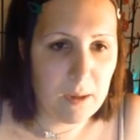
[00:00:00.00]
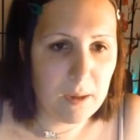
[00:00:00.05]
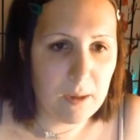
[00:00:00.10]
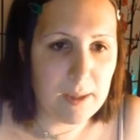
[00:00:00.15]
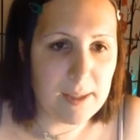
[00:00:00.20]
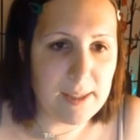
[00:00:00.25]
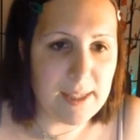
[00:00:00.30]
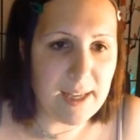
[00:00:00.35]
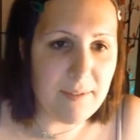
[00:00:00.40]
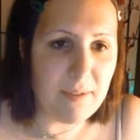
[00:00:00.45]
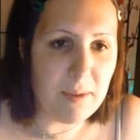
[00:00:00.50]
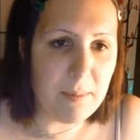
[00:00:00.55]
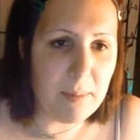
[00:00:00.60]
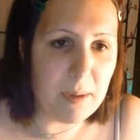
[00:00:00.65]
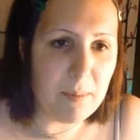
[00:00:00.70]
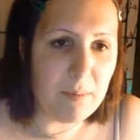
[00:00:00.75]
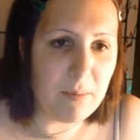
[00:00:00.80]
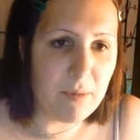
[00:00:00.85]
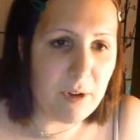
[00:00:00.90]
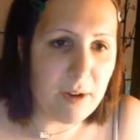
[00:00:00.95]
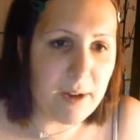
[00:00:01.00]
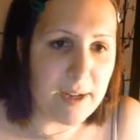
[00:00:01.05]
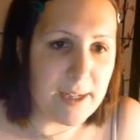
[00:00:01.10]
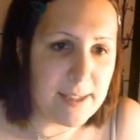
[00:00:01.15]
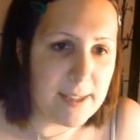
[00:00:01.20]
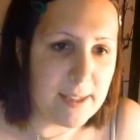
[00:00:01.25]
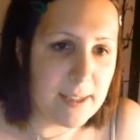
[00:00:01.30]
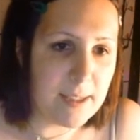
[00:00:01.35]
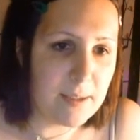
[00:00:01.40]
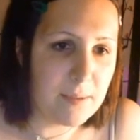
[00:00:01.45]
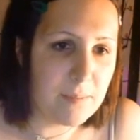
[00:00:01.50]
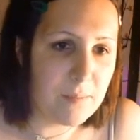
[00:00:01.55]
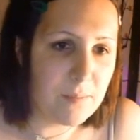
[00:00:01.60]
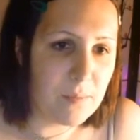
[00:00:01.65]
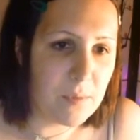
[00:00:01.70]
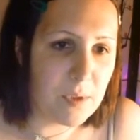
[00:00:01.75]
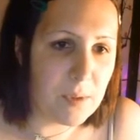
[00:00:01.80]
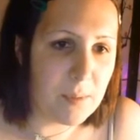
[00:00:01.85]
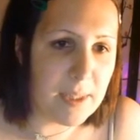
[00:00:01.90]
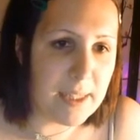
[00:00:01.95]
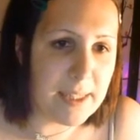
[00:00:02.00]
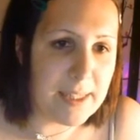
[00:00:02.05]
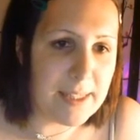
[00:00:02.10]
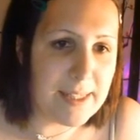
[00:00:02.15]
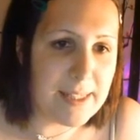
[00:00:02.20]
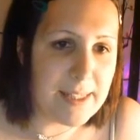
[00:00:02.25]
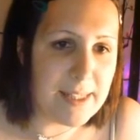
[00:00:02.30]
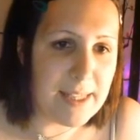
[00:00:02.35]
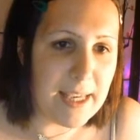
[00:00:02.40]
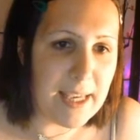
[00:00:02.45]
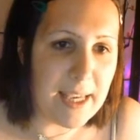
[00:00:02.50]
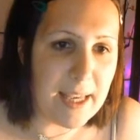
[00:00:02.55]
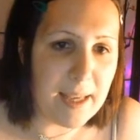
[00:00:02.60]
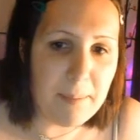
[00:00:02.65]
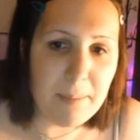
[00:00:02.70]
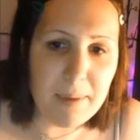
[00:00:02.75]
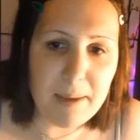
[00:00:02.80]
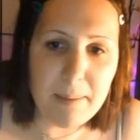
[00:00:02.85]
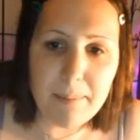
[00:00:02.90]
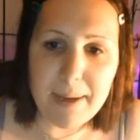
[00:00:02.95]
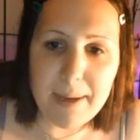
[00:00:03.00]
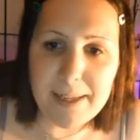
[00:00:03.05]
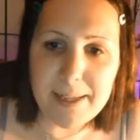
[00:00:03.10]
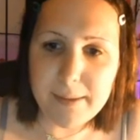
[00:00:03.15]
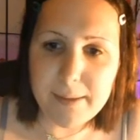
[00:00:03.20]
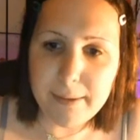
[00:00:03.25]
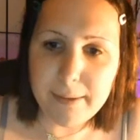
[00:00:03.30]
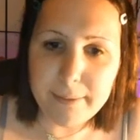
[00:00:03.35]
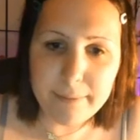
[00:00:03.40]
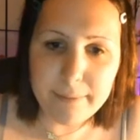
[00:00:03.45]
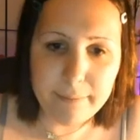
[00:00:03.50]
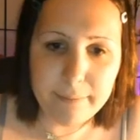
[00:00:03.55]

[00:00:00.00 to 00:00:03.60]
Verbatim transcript: Let's have it be brighter so we can see it a bit better.